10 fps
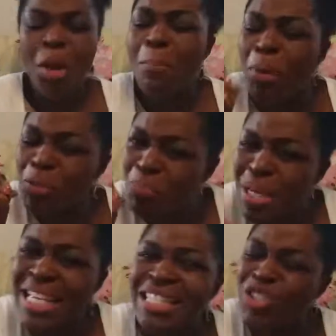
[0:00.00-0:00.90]
But
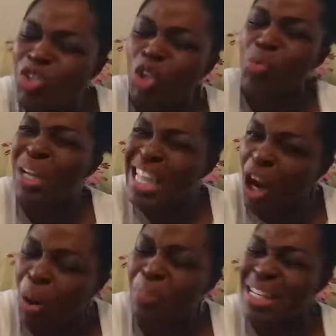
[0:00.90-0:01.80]
please, not when they're
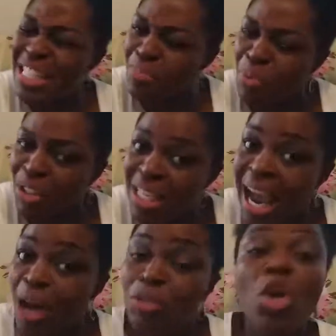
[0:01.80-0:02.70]
completely burnt
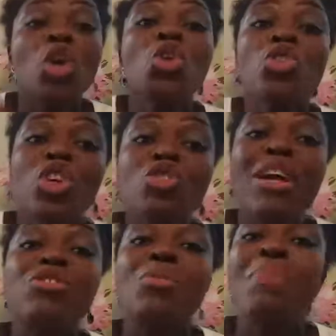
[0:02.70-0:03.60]
out. You're just
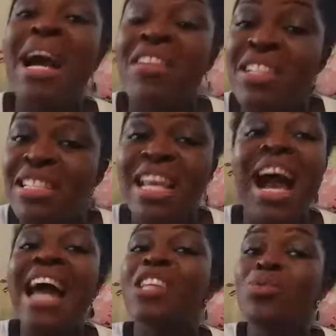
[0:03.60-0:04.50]
trying to mark register,
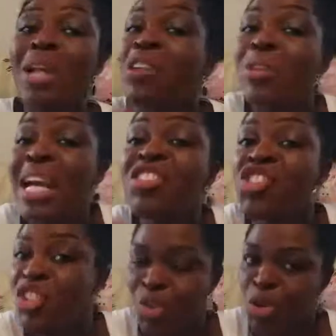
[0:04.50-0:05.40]
and you can't
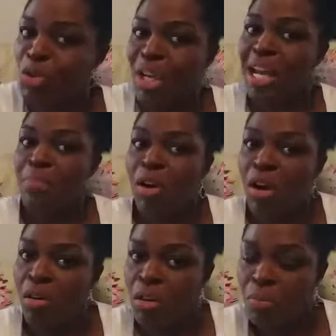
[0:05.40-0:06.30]
cheat God, you can't mock
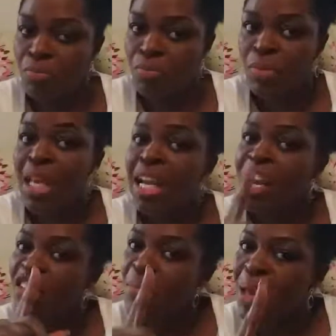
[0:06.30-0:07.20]
God.
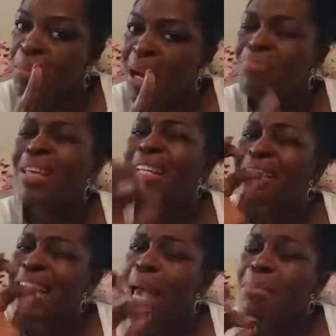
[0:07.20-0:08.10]
Now remember,
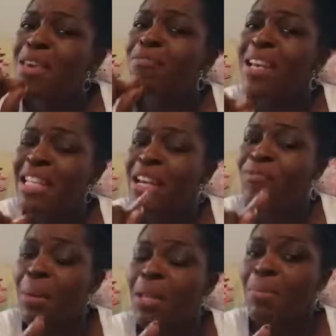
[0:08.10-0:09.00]
time invested in
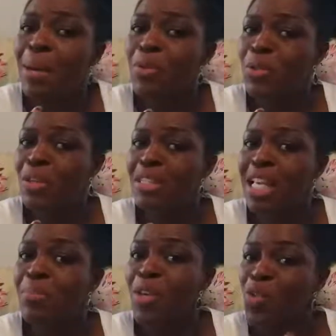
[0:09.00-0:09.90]
family Bible study
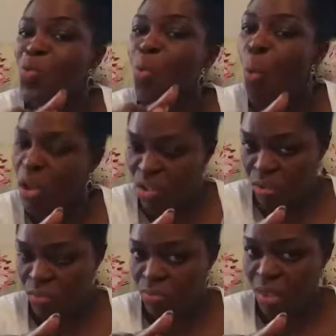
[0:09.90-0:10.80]
time is
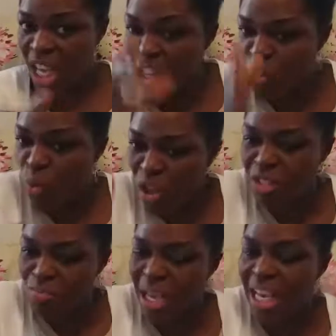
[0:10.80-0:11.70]

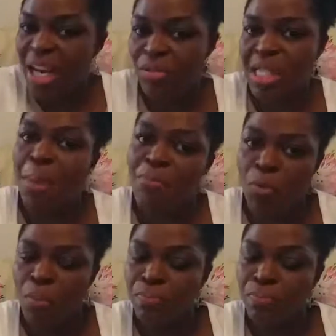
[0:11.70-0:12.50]
worth making up time for.